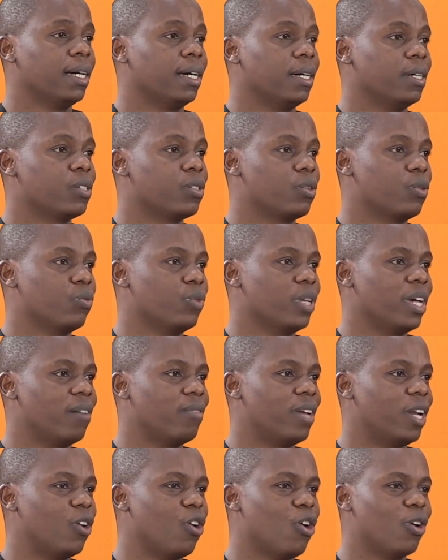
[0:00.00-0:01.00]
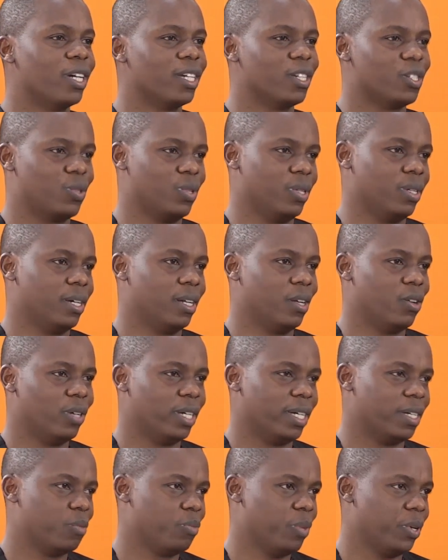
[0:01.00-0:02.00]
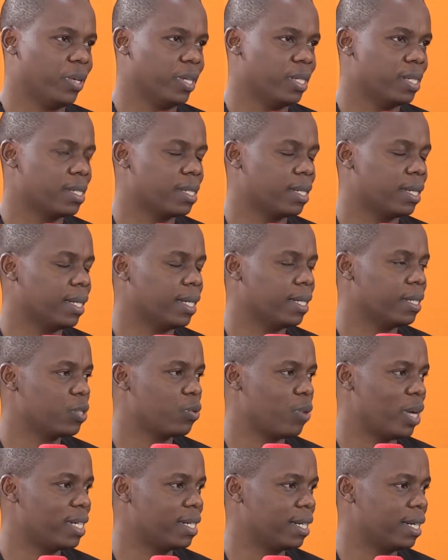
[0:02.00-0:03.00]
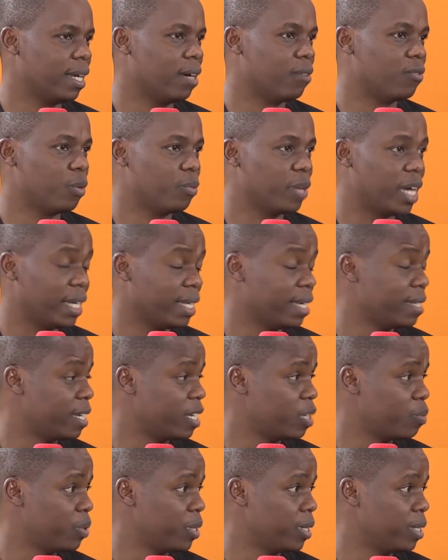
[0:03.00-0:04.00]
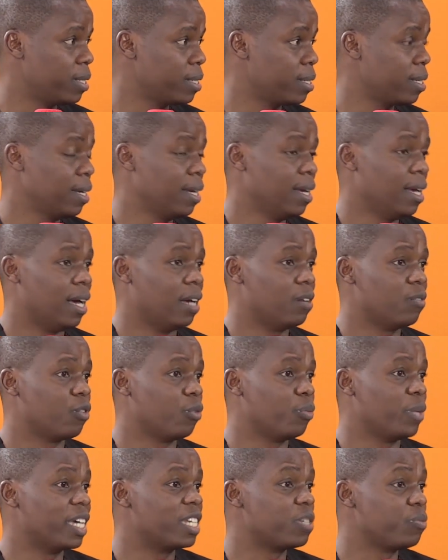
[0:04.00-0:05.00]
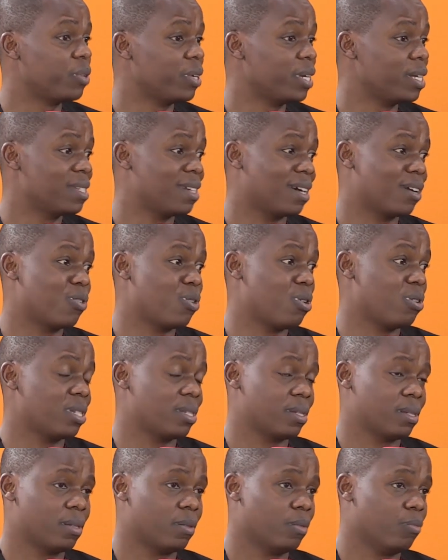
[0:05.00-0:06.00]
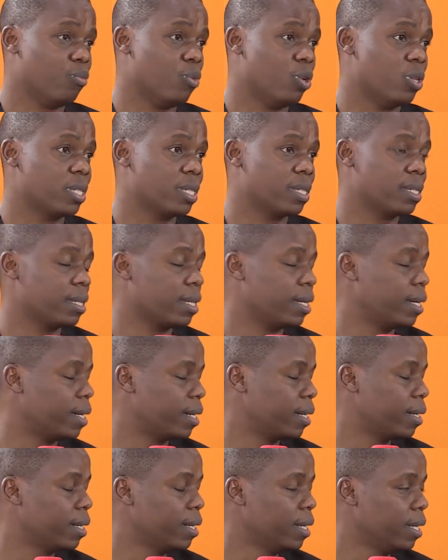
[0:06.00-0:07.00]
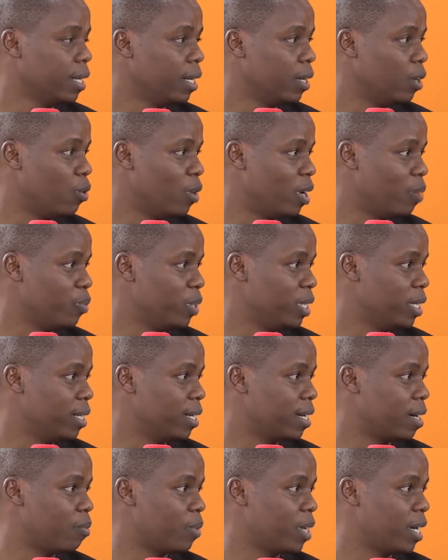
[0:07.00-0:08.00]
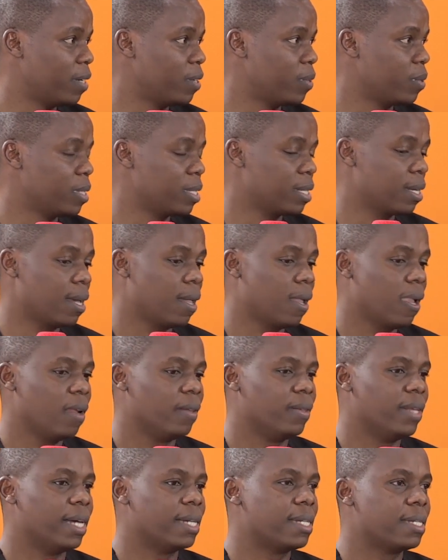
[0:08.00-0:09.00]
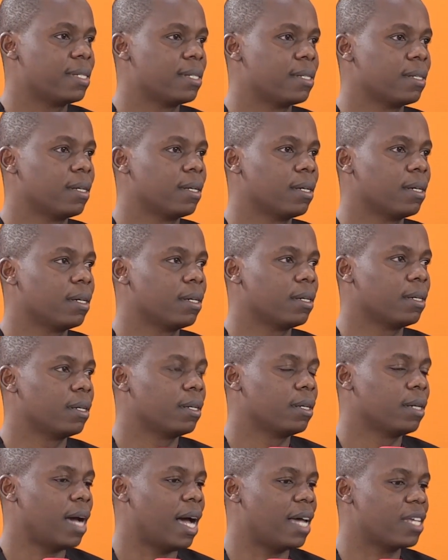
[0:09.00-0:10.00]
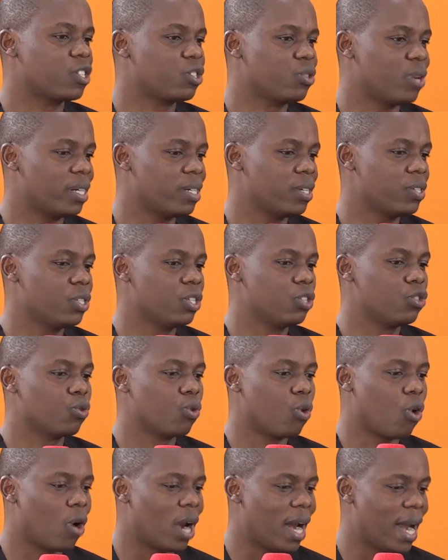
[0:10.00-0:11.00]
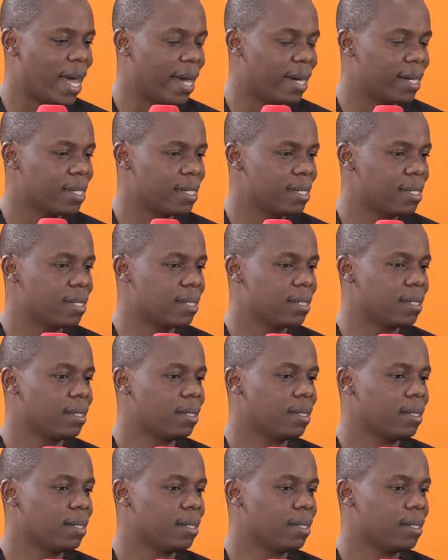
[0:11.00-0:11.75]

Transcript: So we have a long history, a long experience. It's quite clear from Kenya's experience and from the experience across most low and middle income countries that a strategy to collect